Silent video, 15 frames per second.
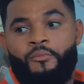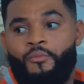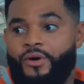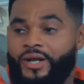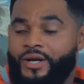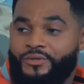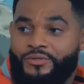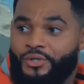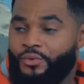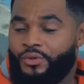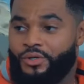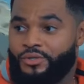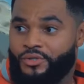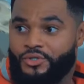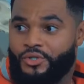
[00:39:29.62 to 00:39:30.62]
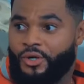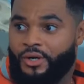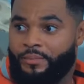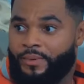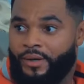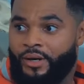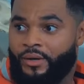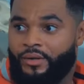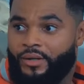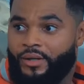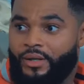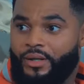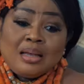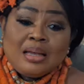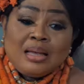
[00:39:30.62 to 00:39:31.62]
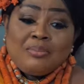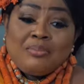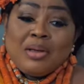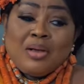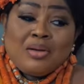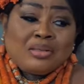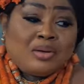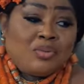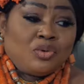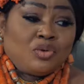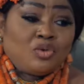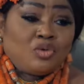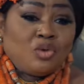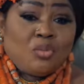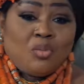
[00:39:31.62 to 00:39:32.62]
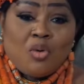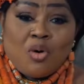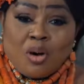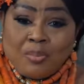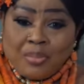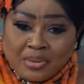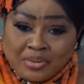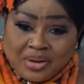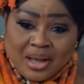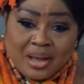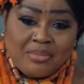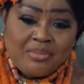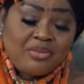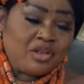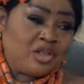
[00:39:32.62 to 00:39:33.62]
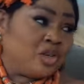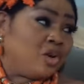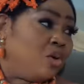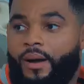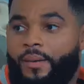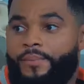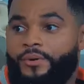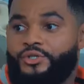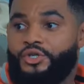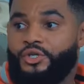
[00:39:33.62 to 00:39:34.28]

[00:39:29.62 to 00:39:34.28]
Mom, what else do you want us to talk about? Because I want to know more about her before she comes here.